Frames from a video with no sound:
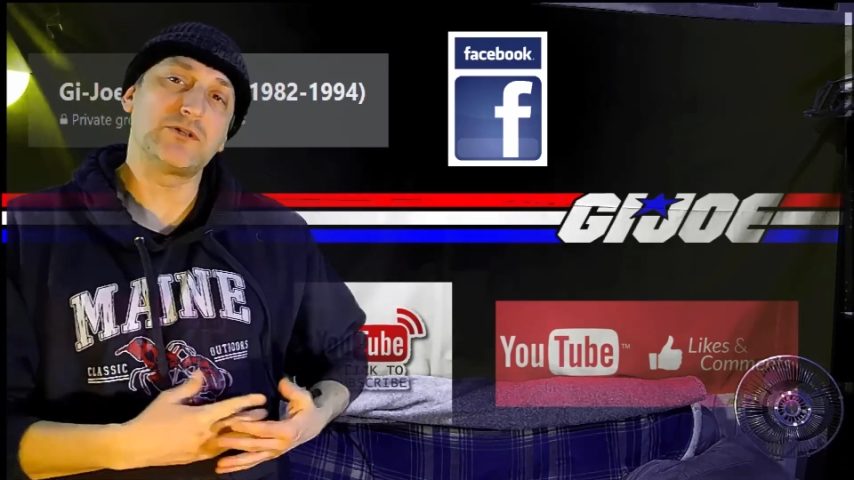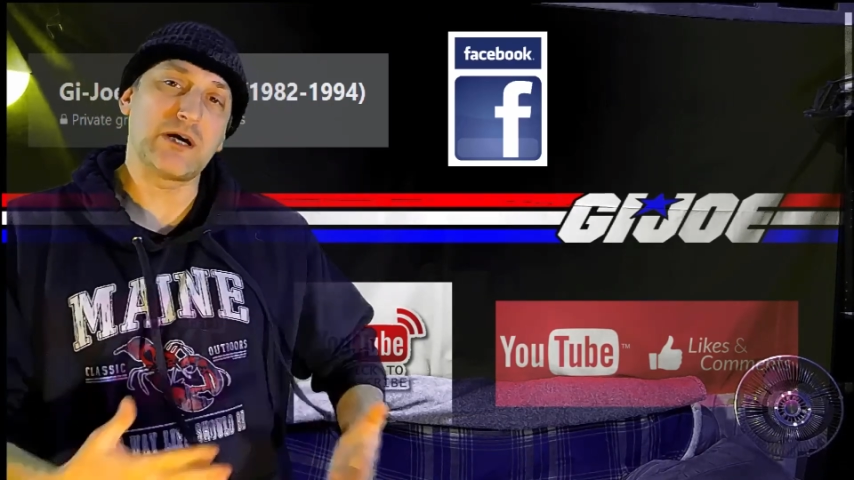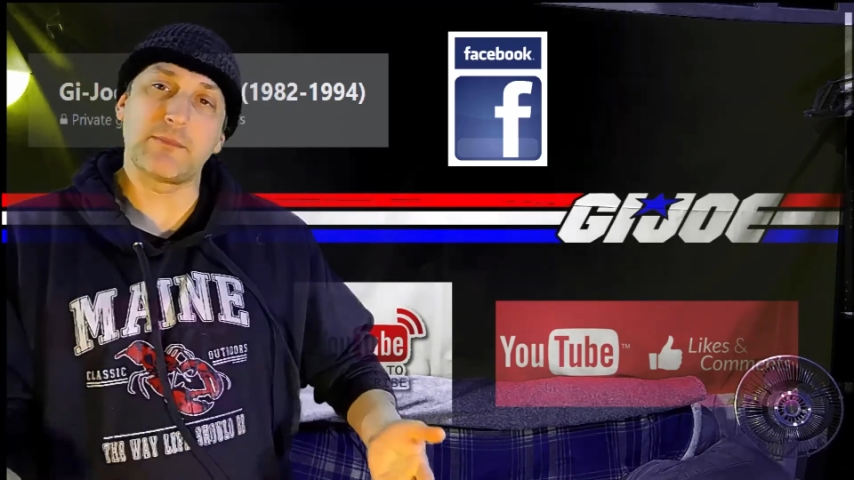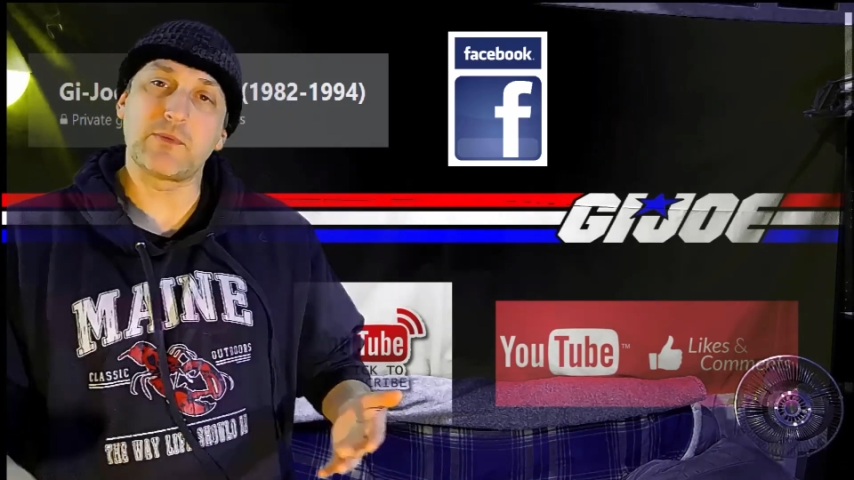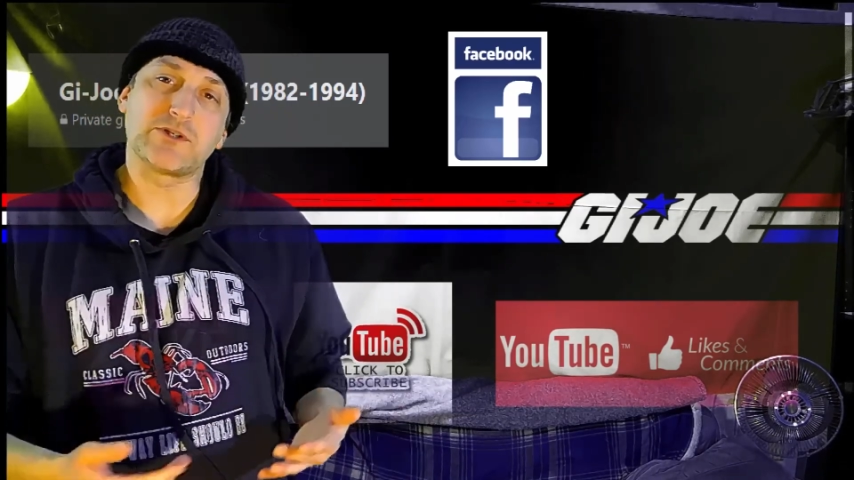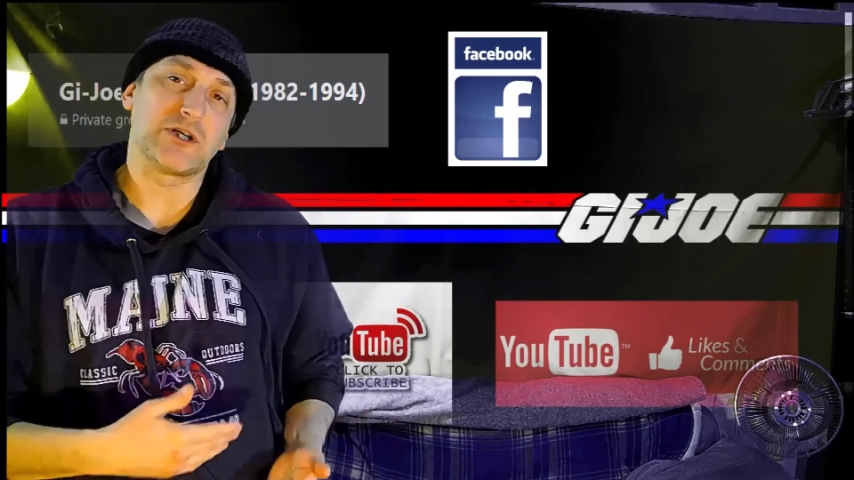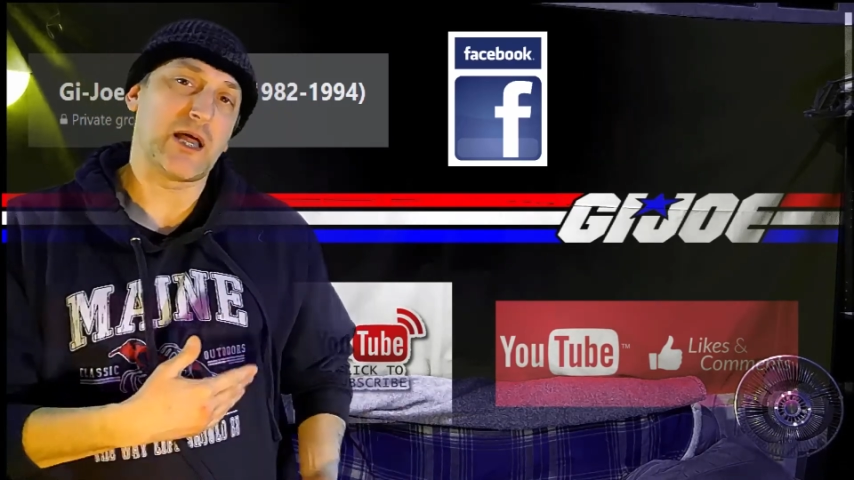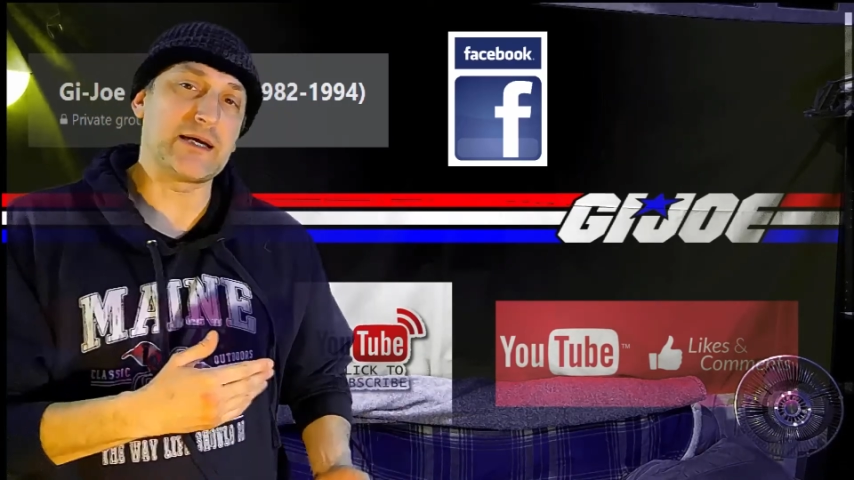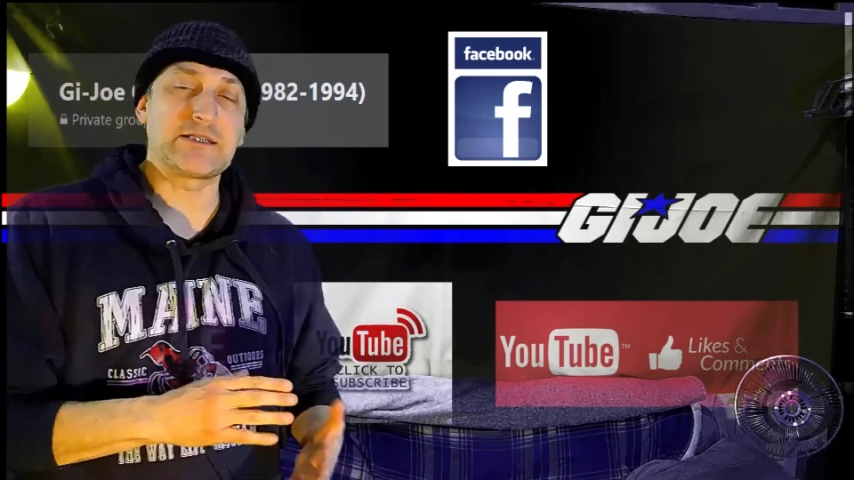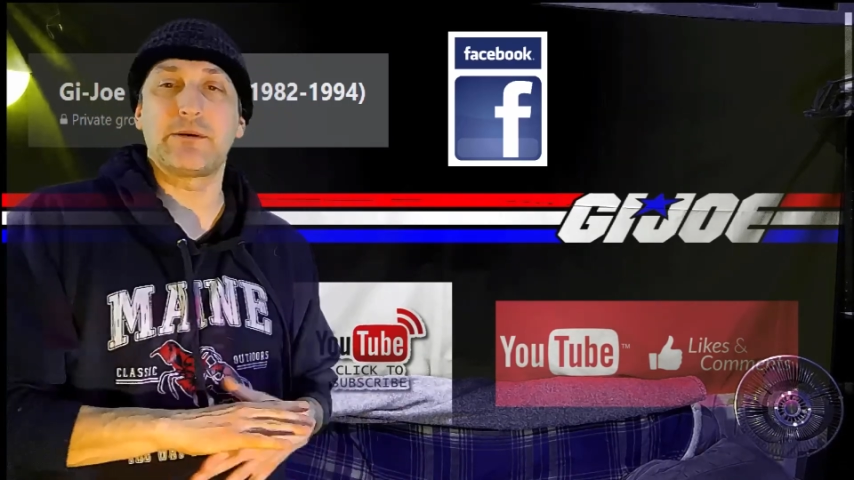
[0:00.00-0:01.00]
tell me what you
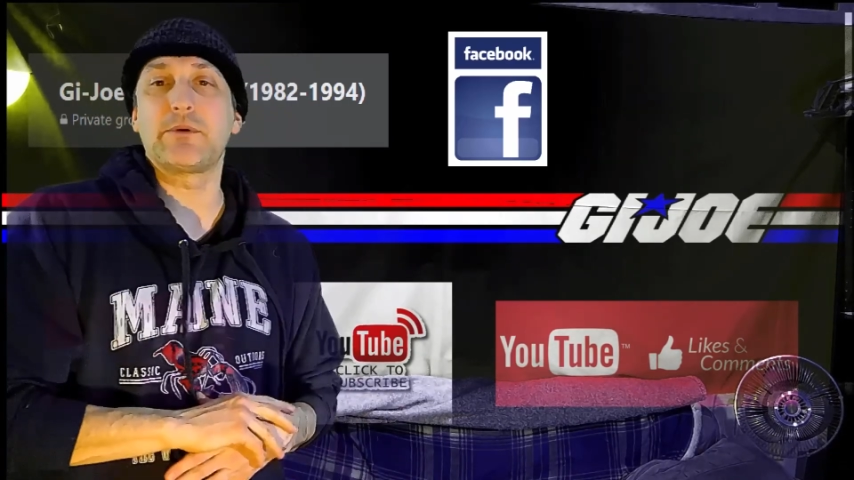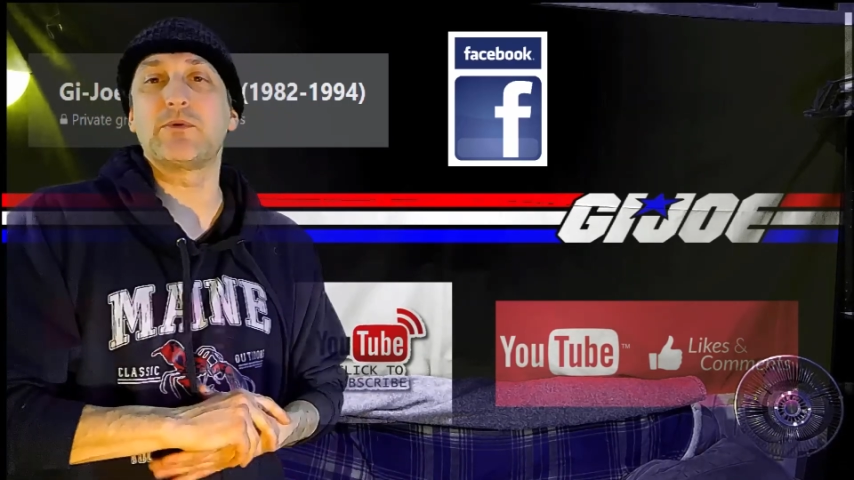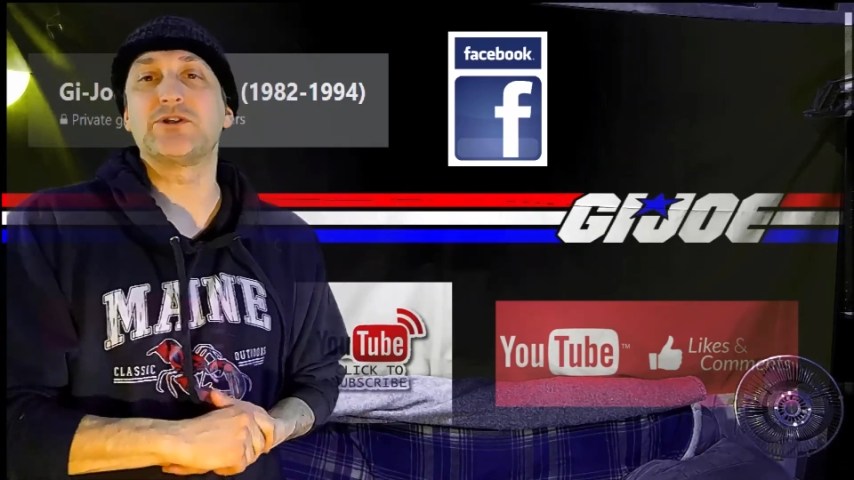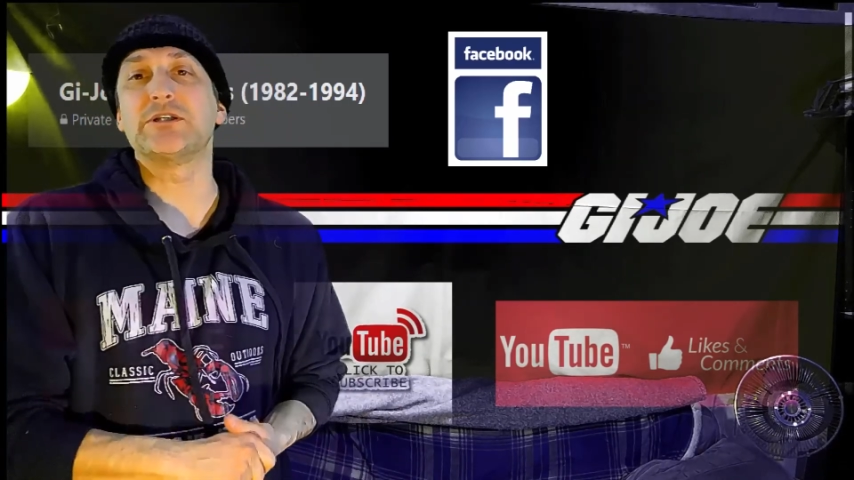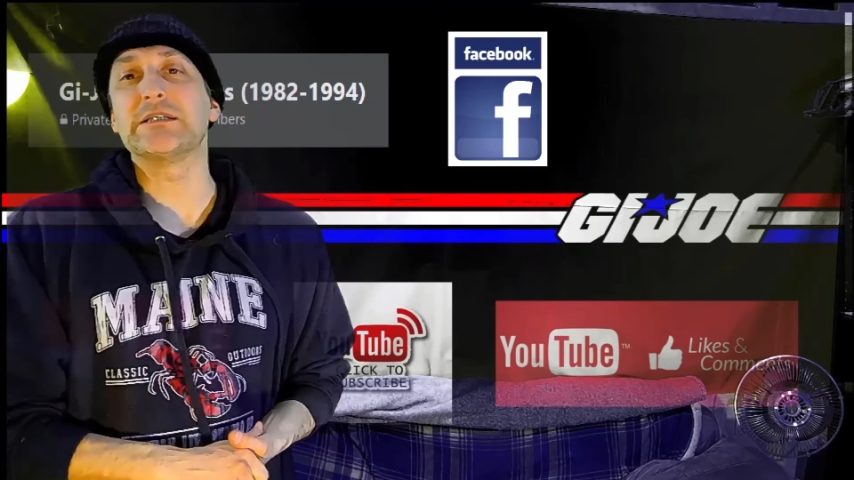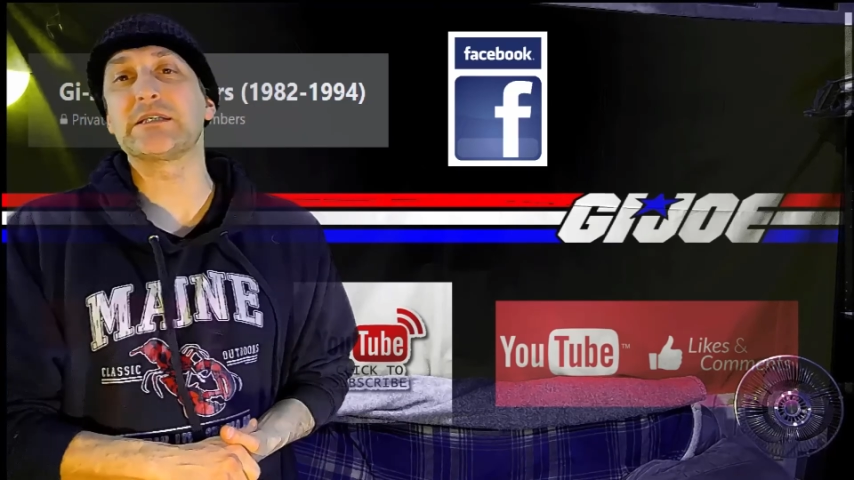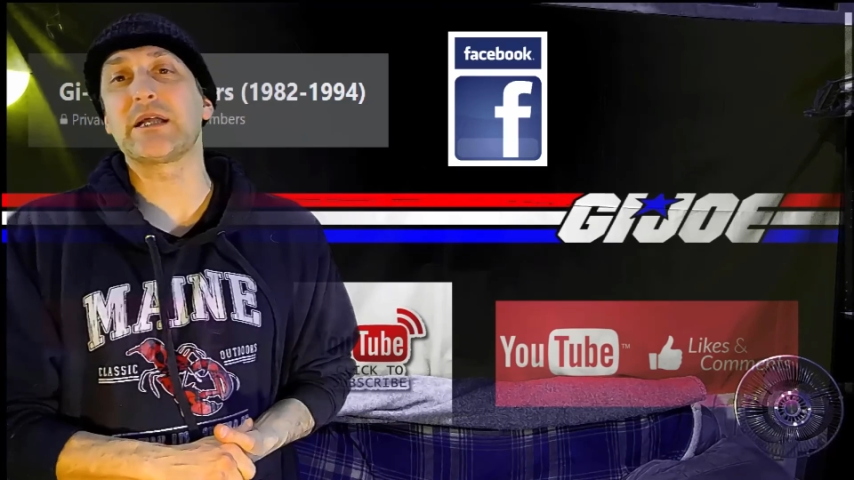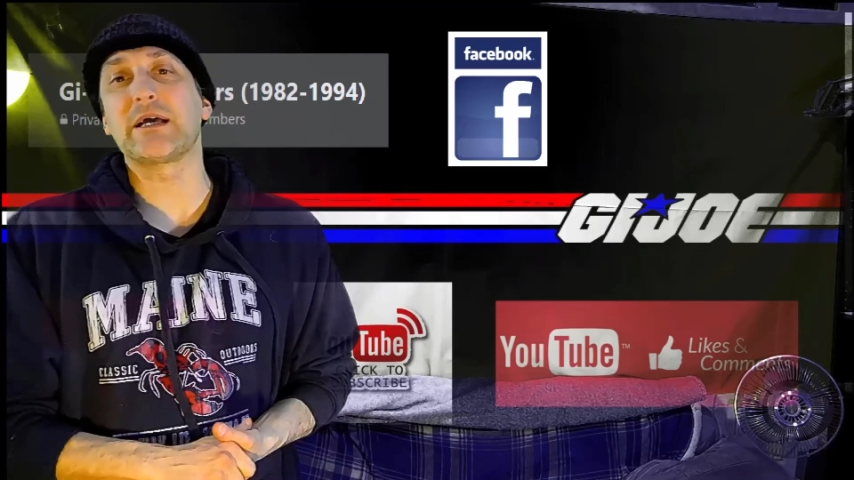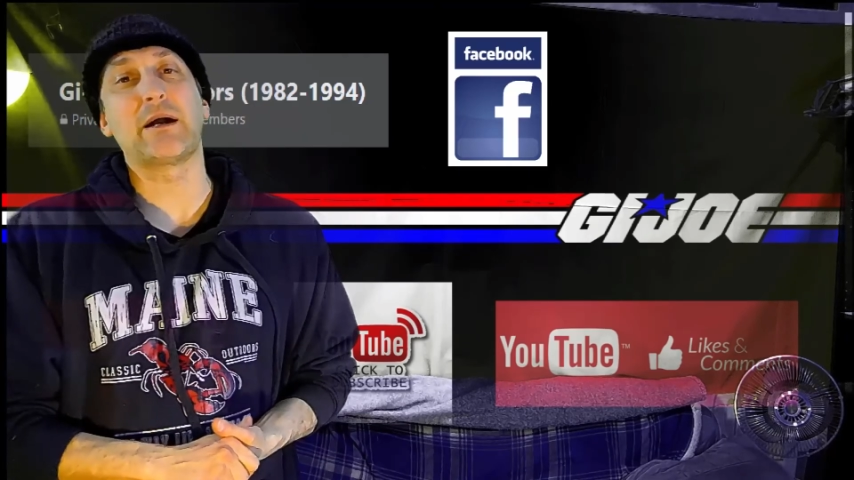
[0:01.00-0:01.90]
like, tell me what you dislike.